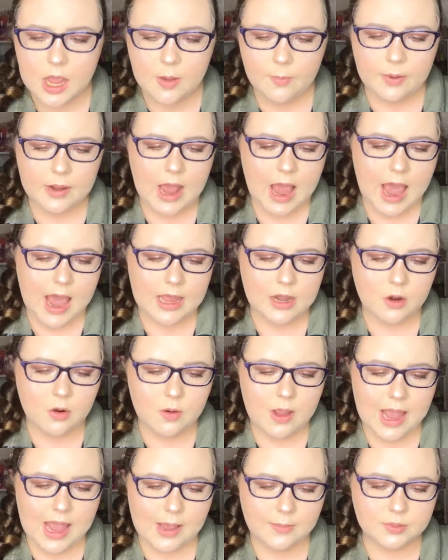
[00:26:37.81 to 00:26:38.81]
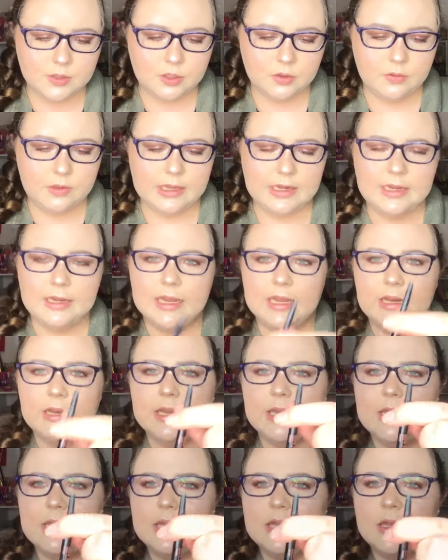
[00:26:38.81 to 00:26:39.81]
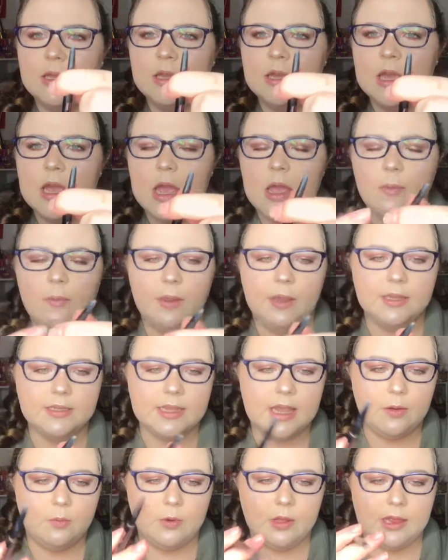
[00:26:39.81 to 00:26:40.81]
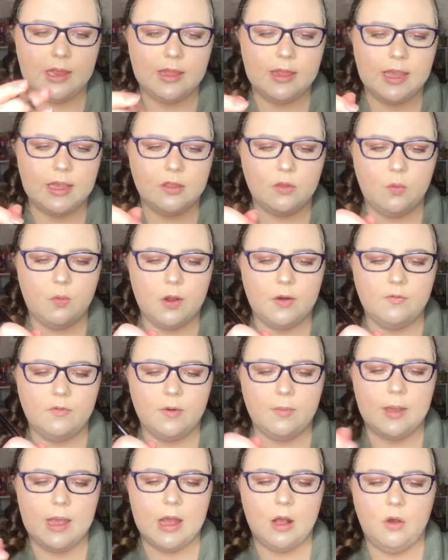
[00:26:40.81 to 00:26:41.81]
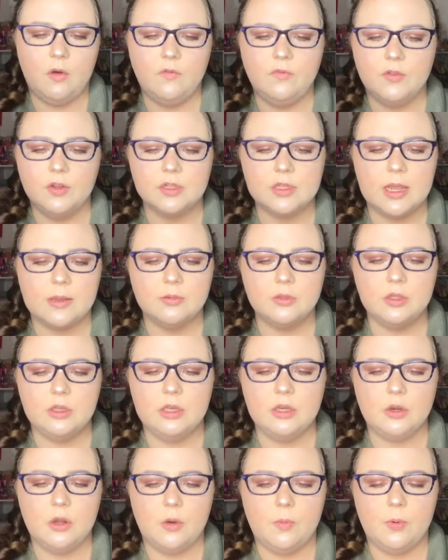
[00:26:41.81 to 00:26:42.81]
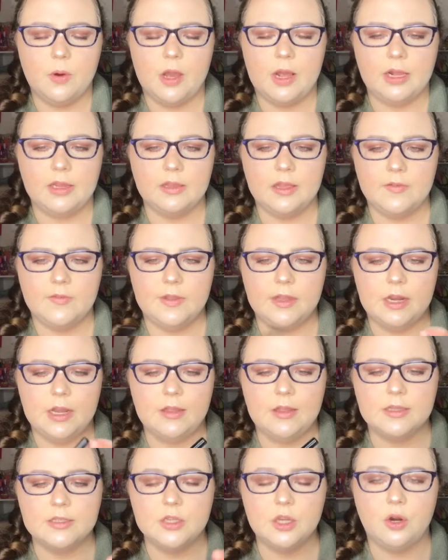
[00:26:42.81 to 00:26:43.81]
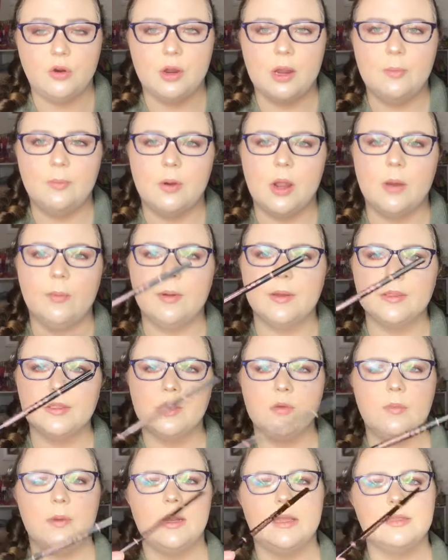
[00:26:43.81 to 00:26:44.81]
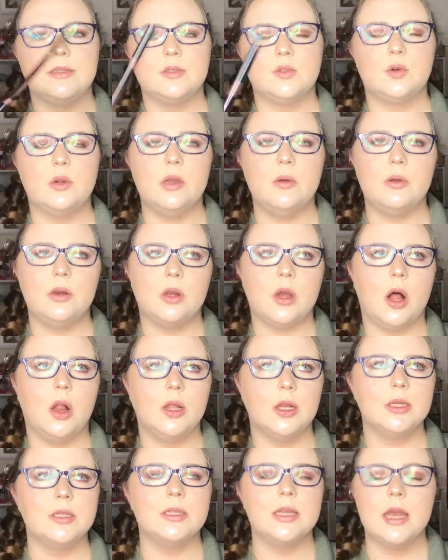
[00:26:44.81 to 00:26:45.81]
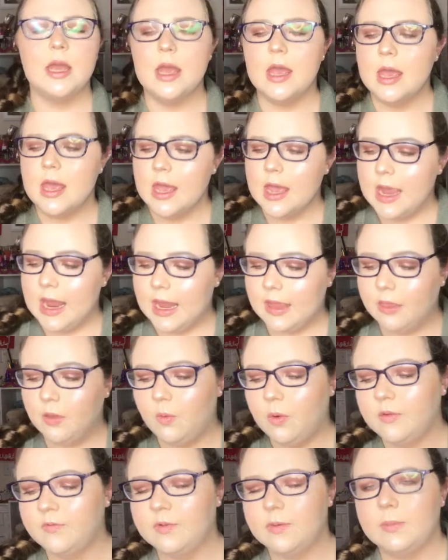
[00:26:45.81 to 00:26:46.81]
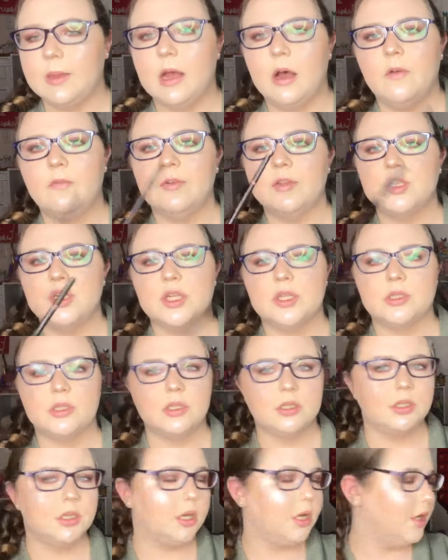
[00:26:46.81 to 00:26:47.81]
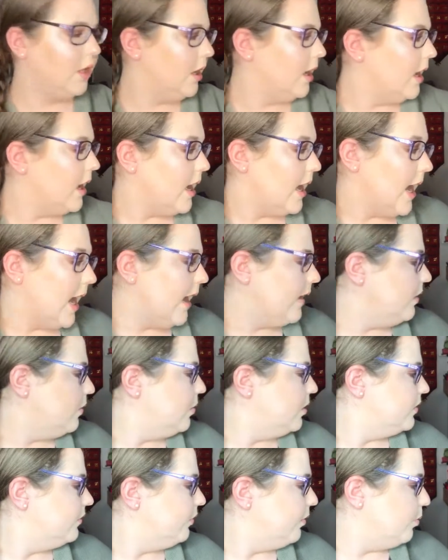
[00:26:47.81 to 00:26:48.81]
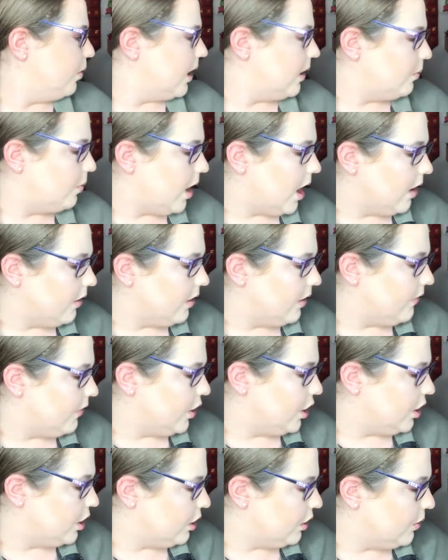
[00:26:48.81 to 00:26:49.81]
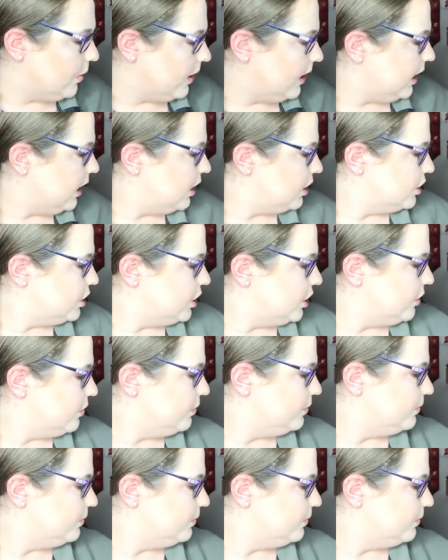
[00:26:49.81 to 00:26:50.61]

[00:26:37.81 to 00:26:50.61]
But I don't absolutely need it. Because I really like the one from e.l.f. There's absolutely no product left in it. It's a great brow pencil, but it's $21. And the one from e.l.f. is just as good. And the ones from Wet n Wild I've heard are really good too.